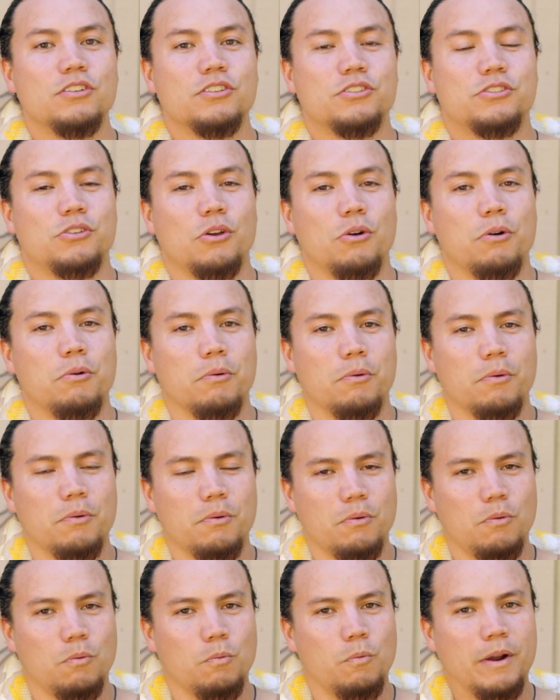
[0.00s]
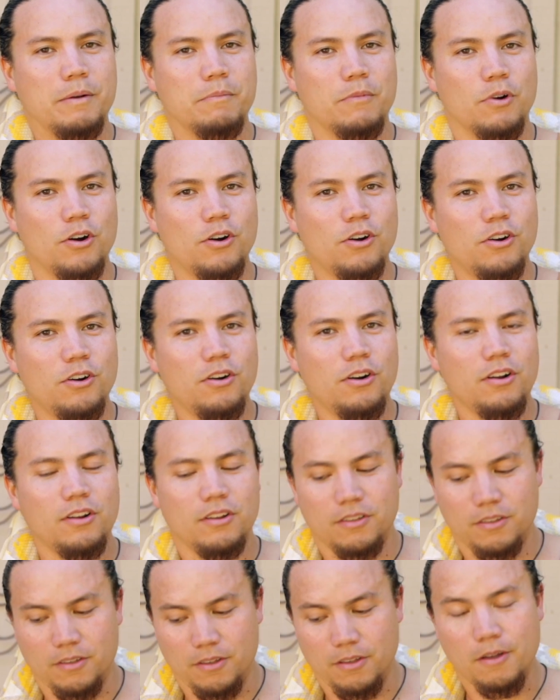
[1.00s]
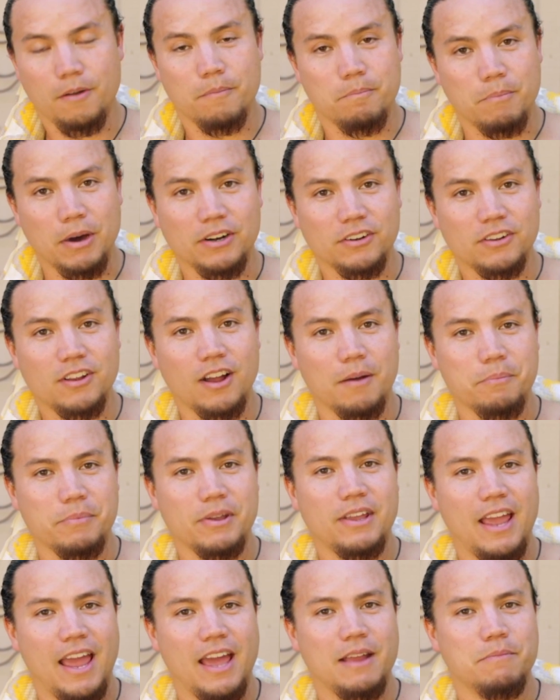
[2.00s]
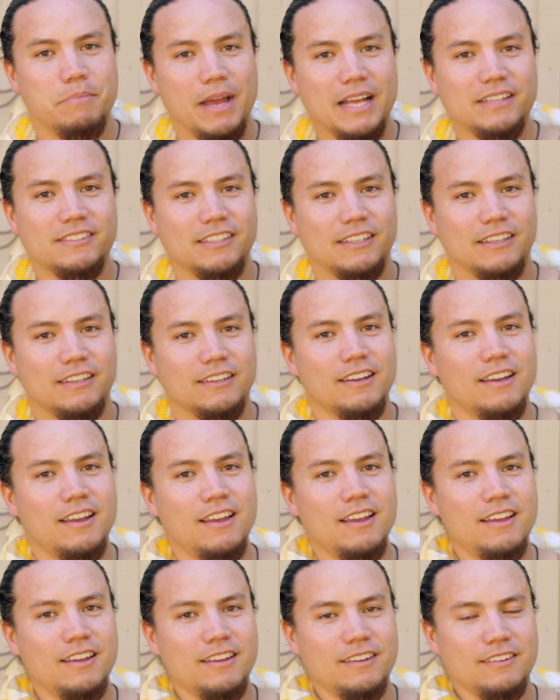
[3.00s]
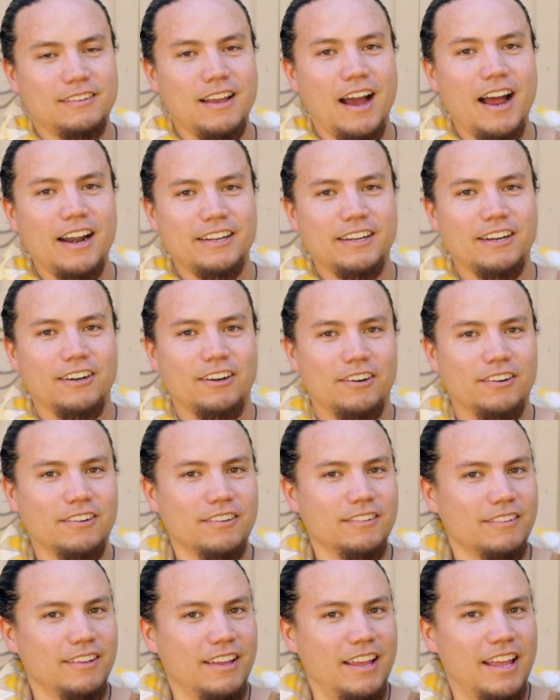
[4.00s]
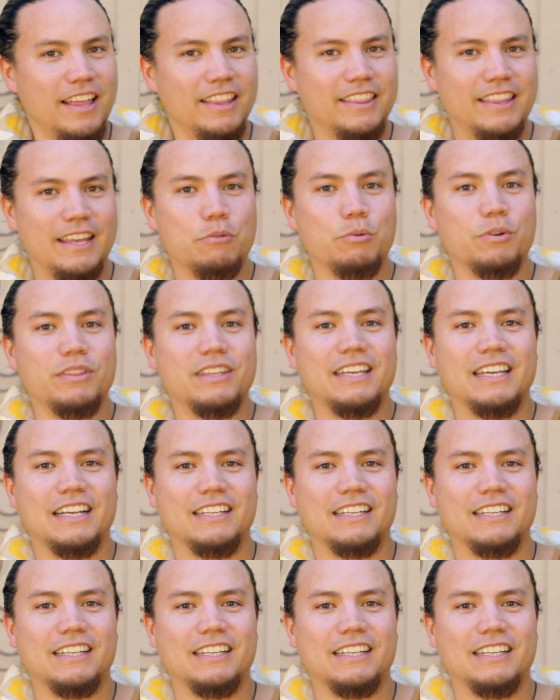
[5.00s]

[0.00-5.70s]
So when her, Buttercup, and Betsy got here, they were the